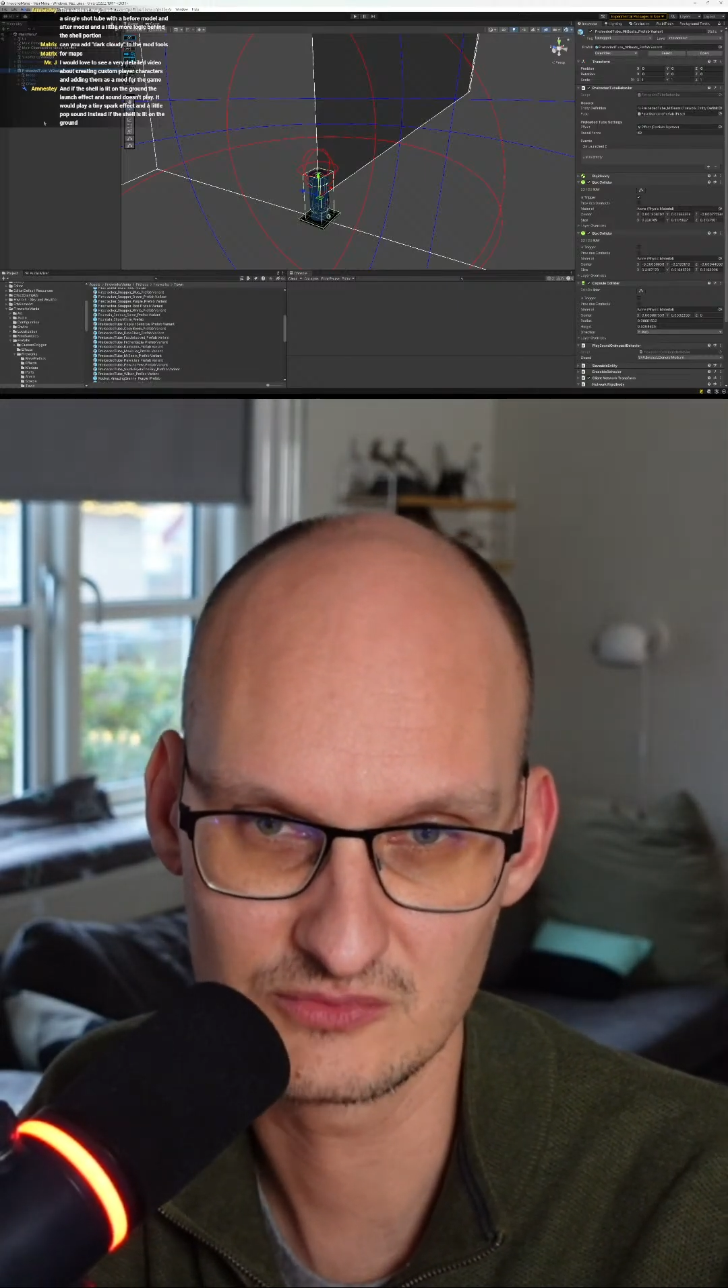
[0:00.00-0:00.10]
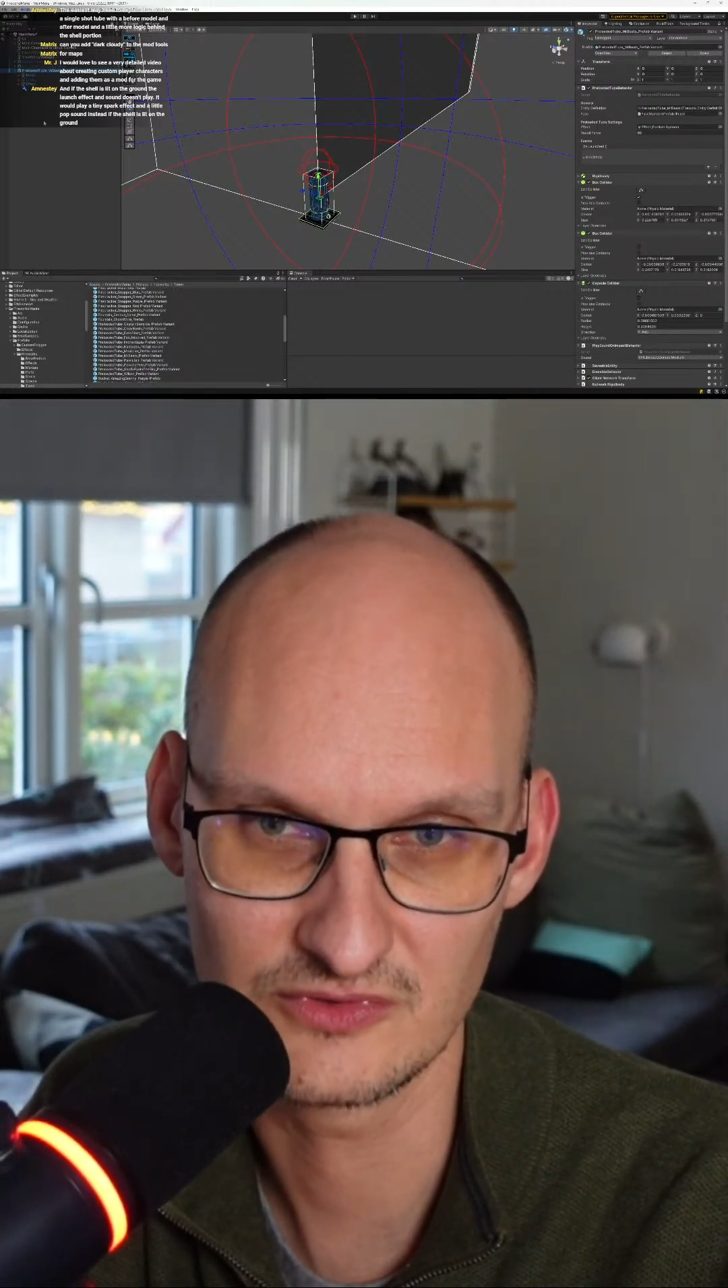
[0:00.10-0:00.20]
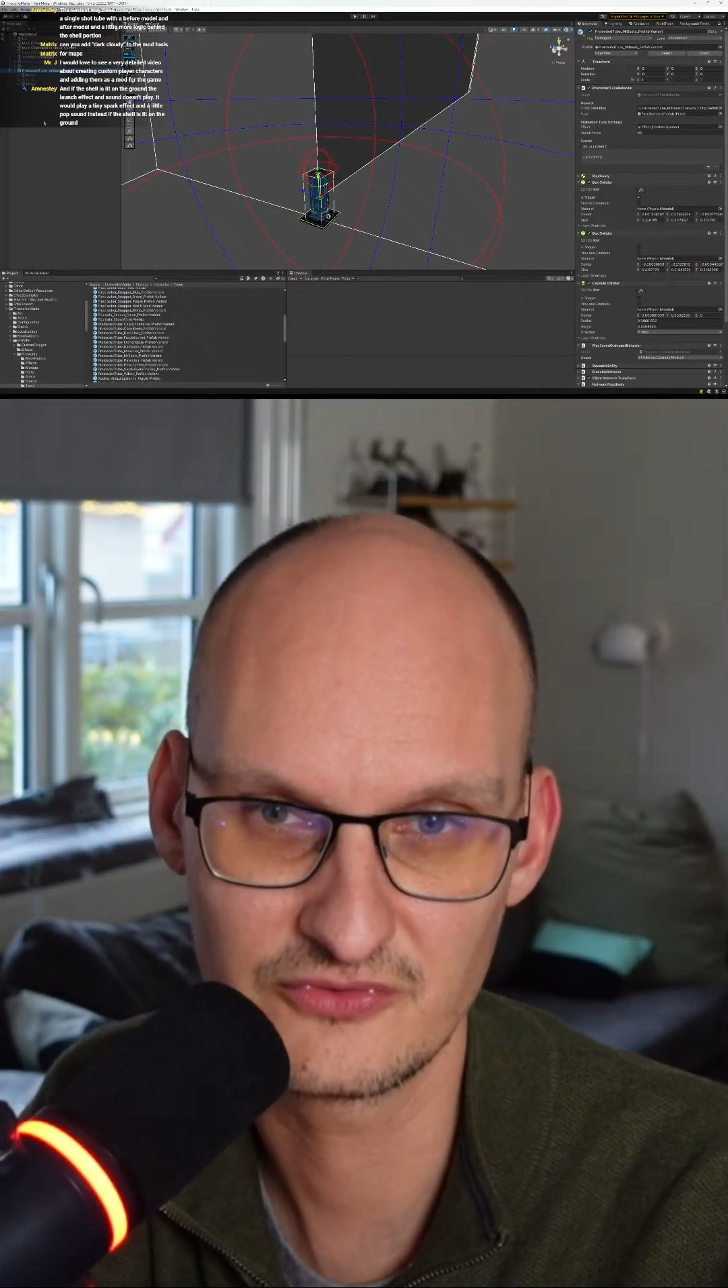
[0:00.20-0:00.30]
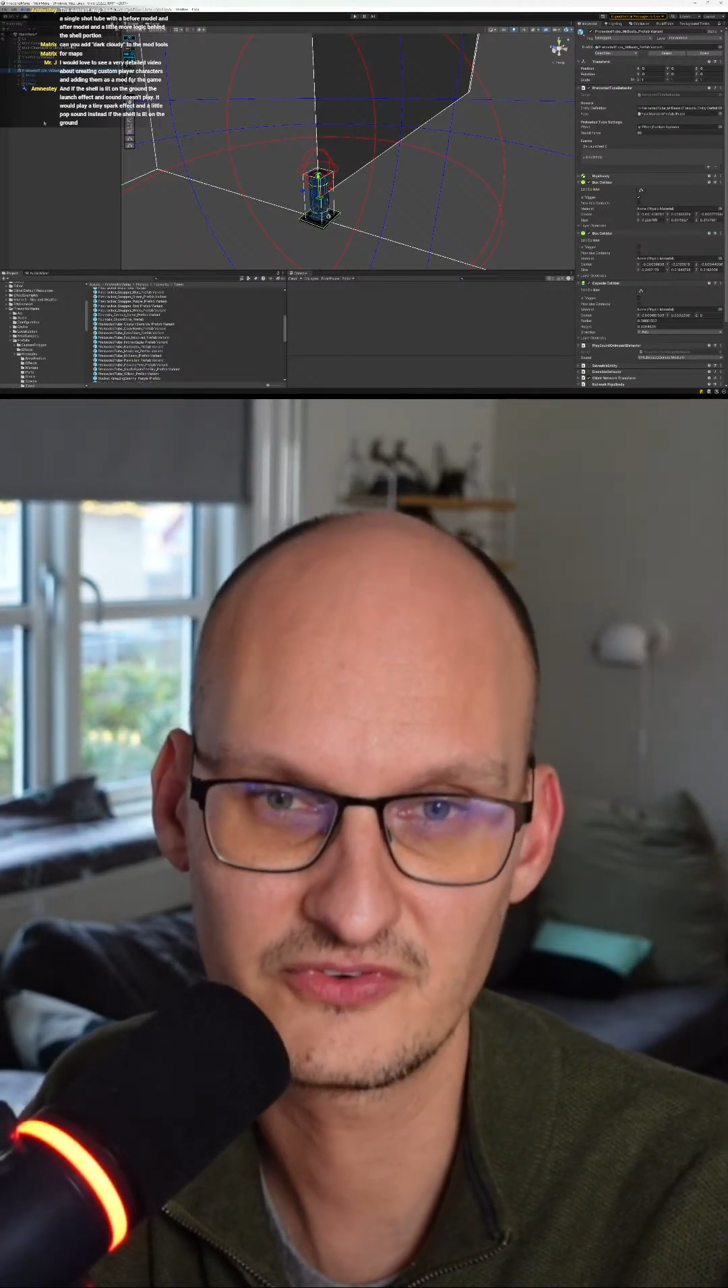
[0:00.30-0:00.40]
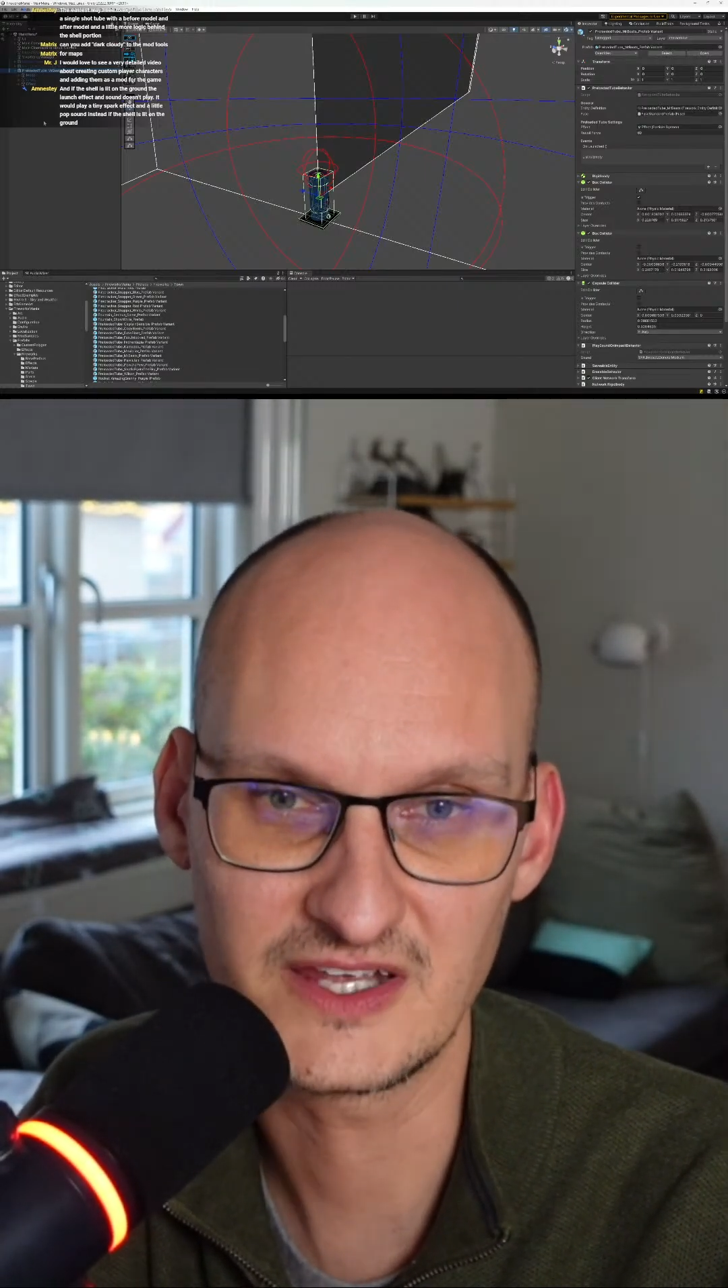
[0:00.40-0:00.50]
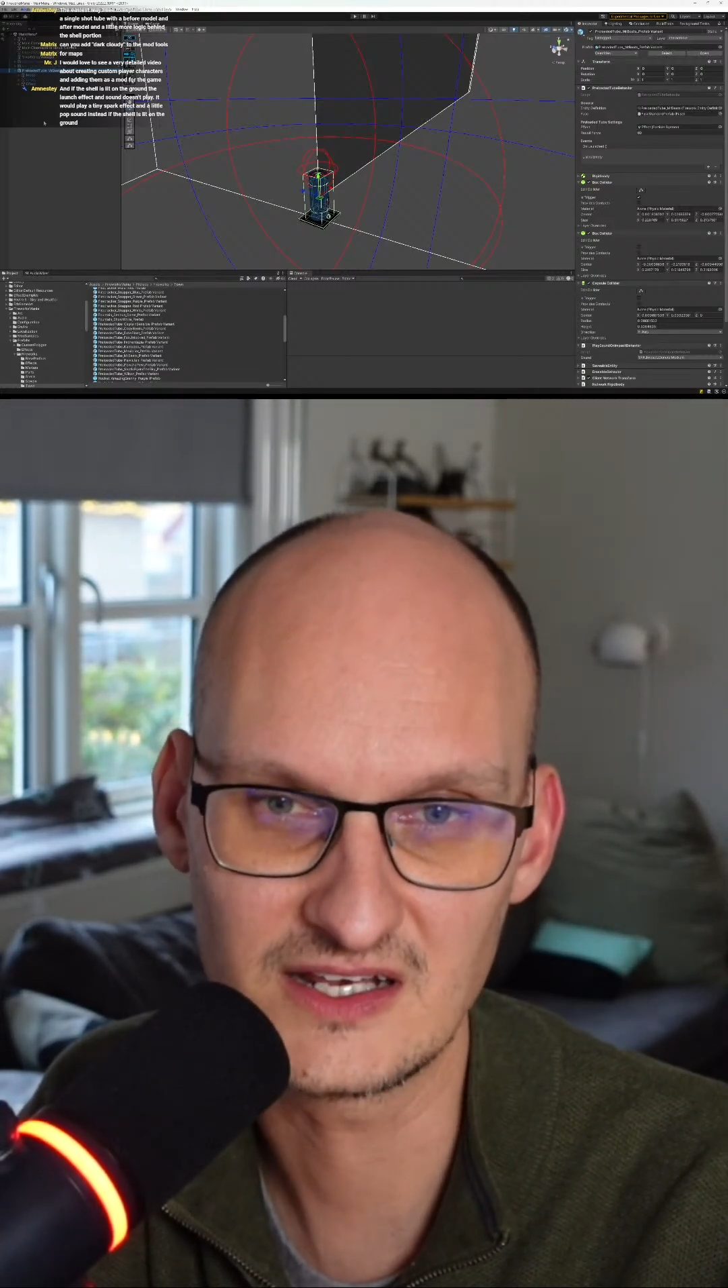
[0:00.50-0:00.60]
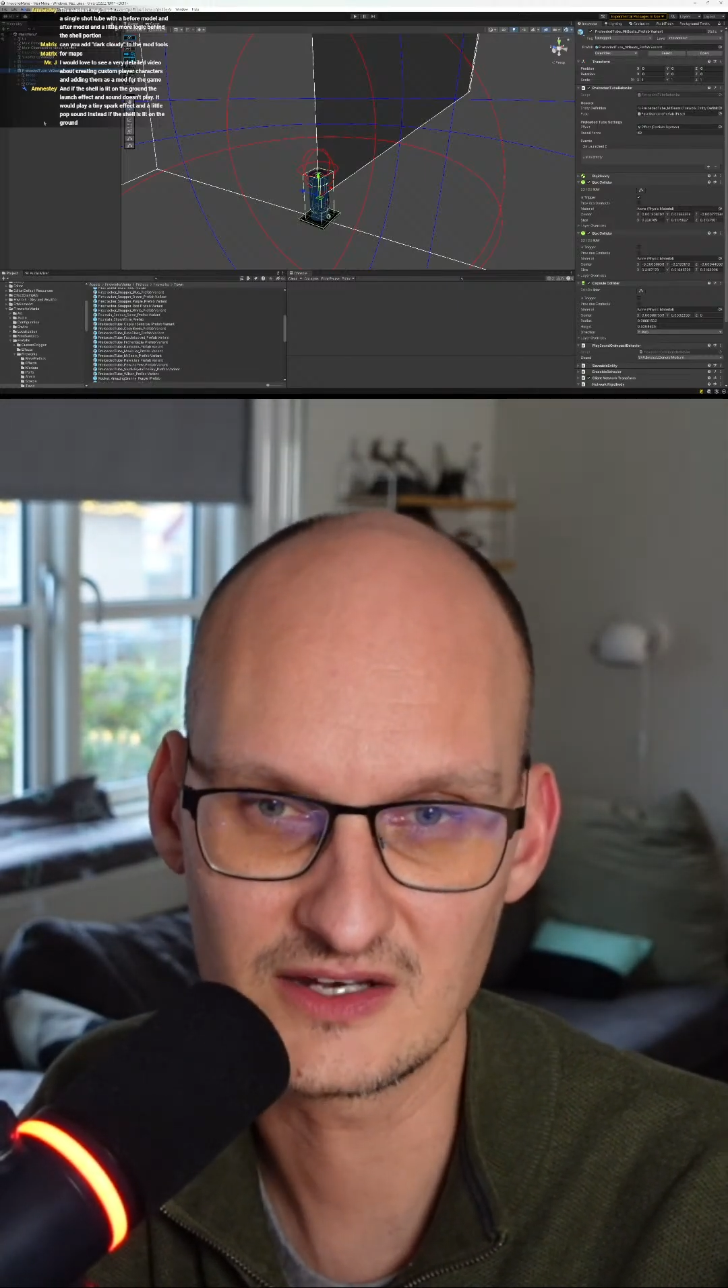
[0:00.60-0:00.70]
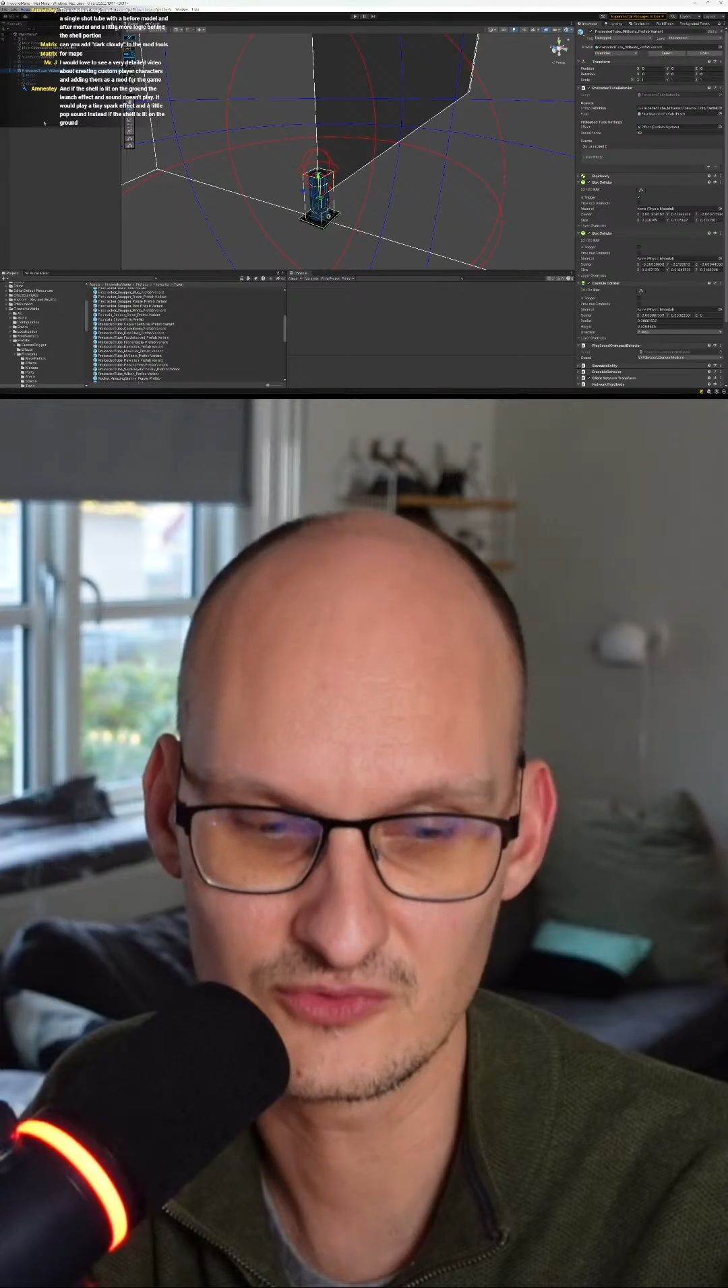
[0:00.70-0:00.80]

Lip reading: will fail at